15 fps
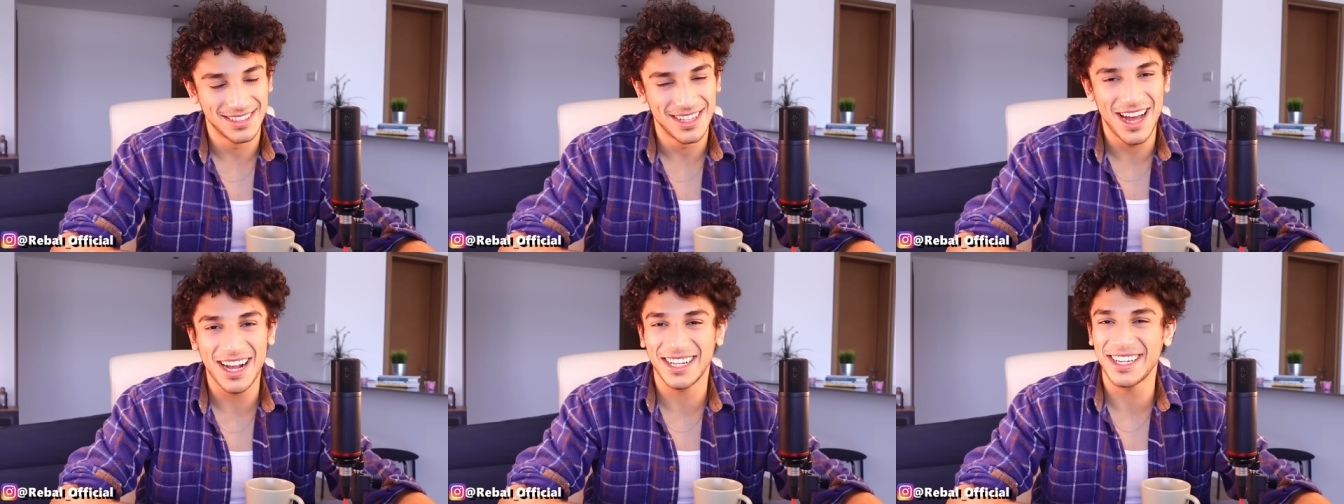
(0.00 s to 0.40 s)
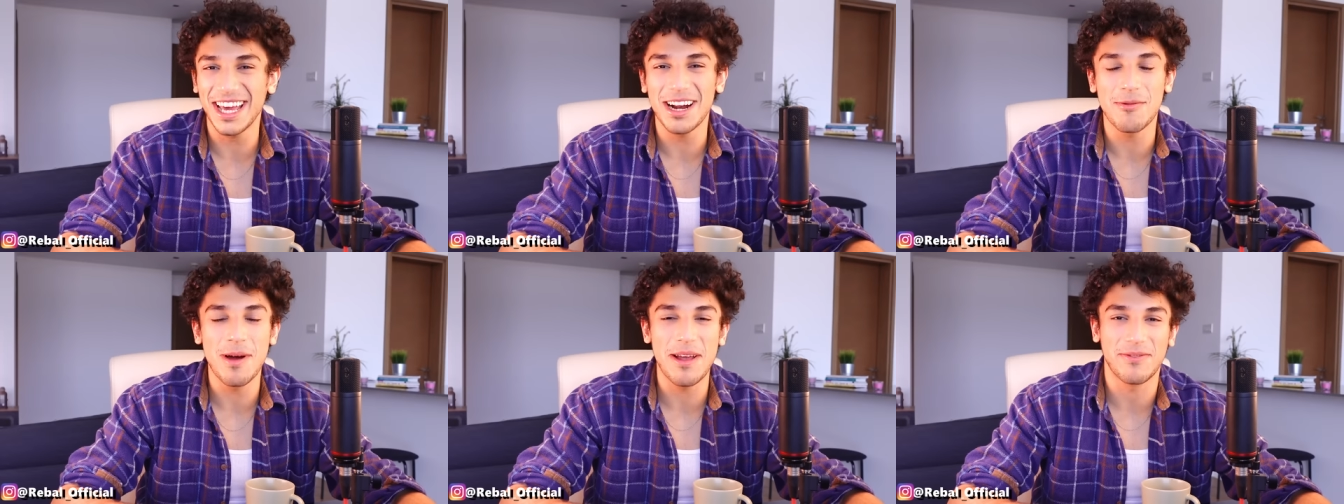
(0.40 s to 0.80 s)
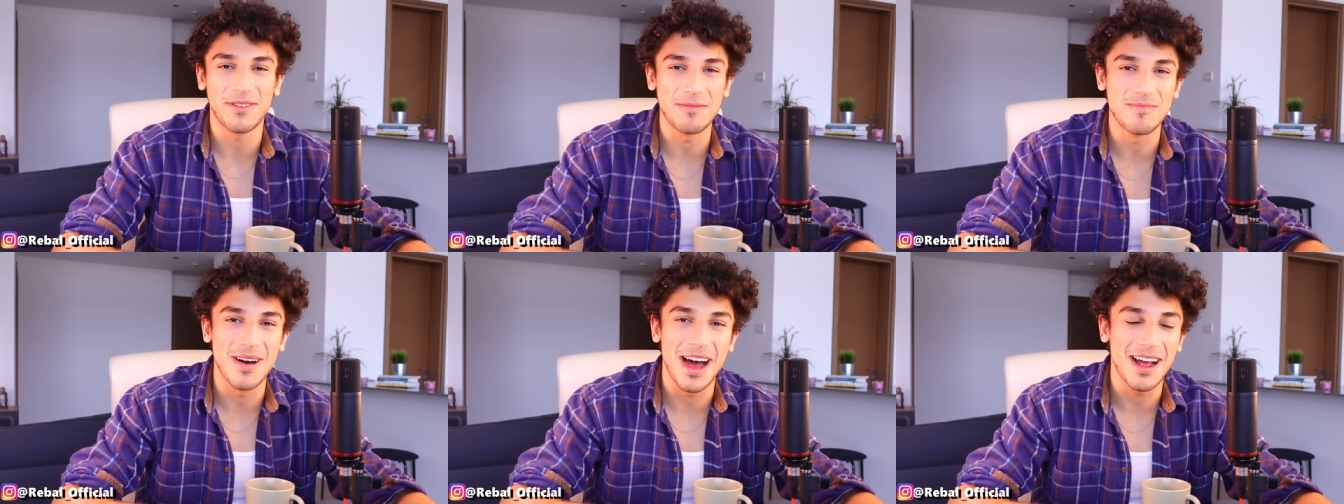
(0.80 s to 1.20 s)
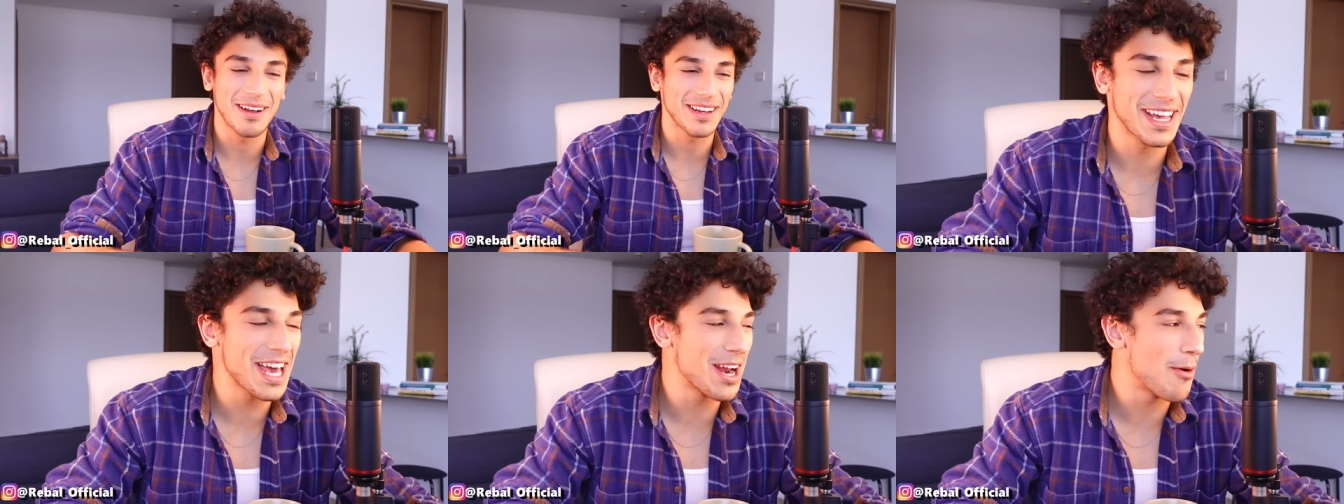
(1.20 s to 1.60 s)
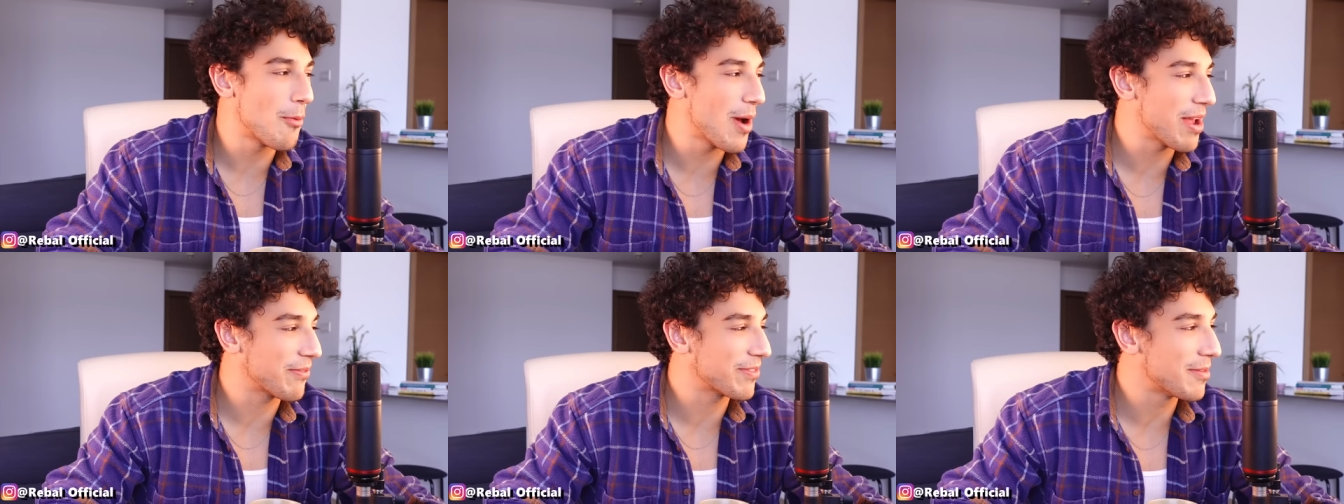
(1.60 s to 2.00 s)
Uh, get away from my, get
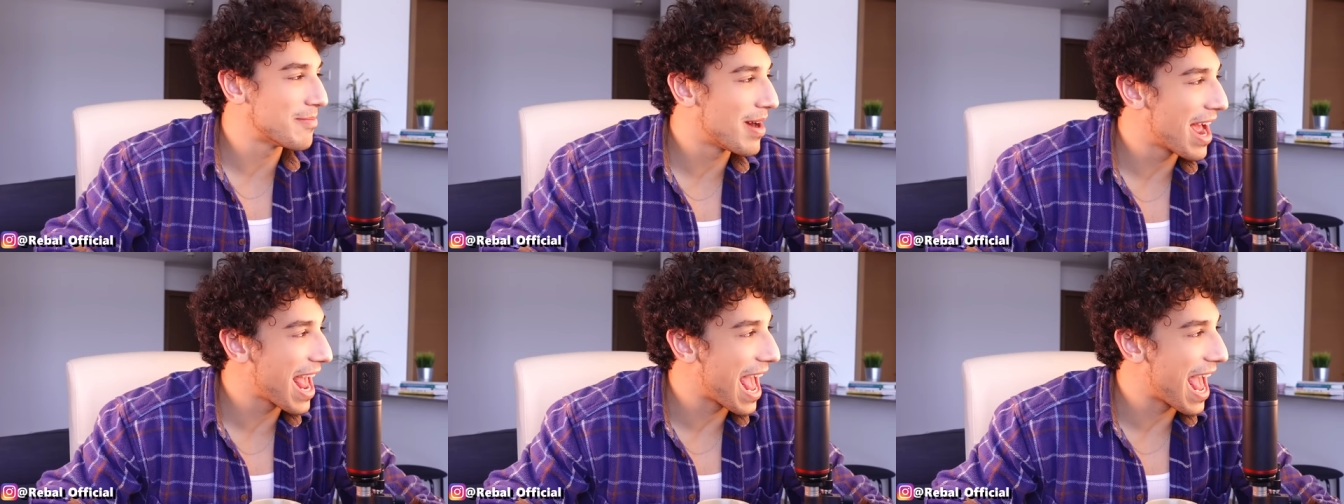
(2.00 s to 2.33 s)
away from my